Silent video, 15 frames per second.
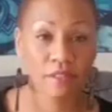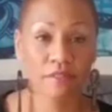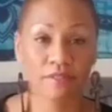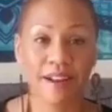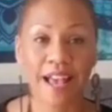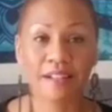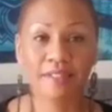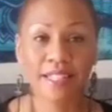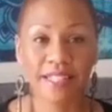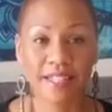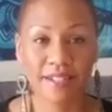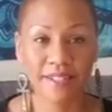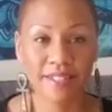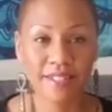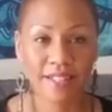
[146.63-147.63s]
grounding
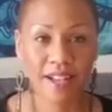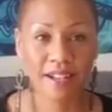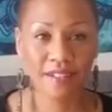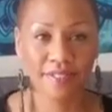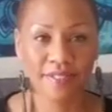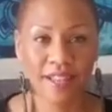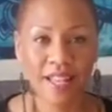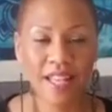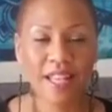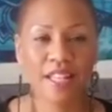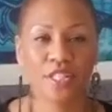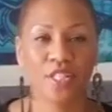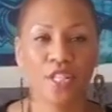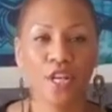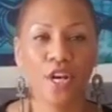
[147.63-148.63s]
ourselves.
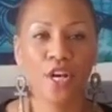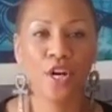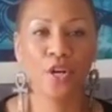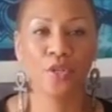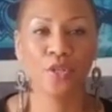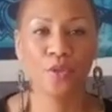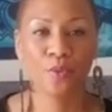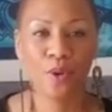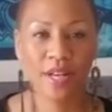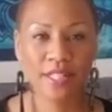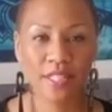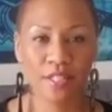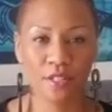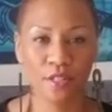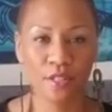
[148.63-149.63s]
So you want
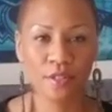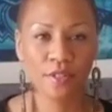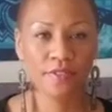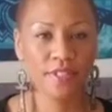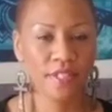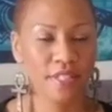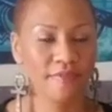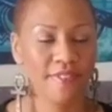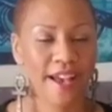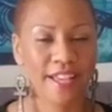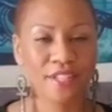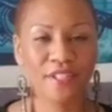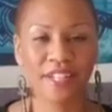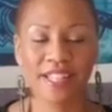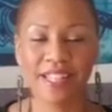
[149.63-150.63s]
to just
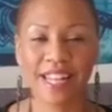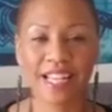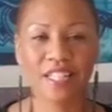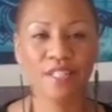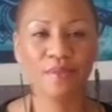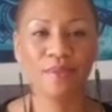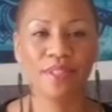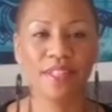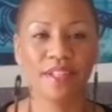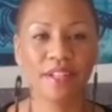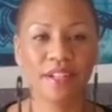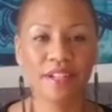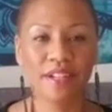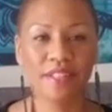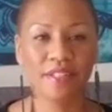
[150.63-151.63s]
find your connection with the
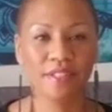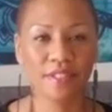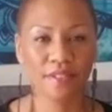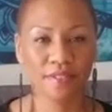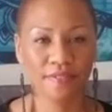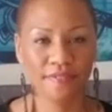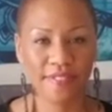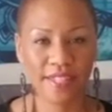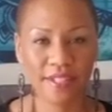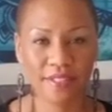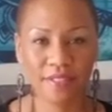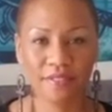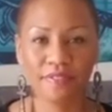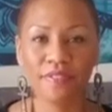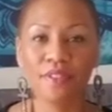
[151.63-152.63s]
earth, so feet on
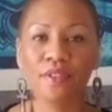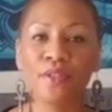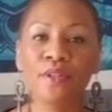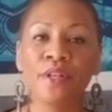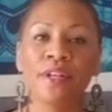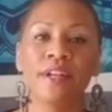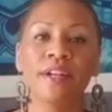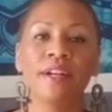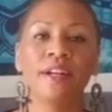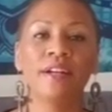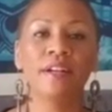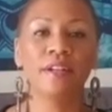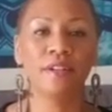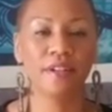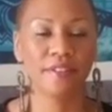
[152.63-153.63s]
the
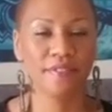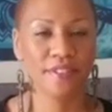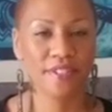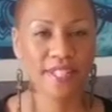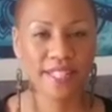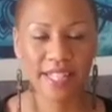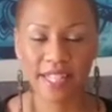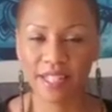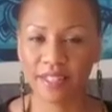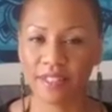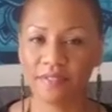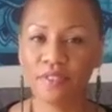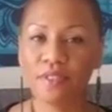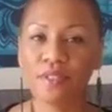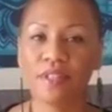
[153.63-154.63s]
floor, or if you're sitting on
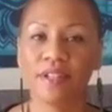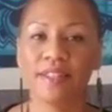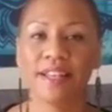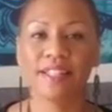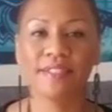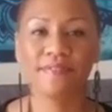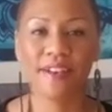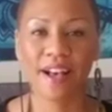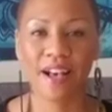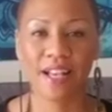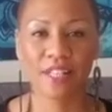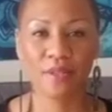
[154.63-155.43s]
the floor, that's fine.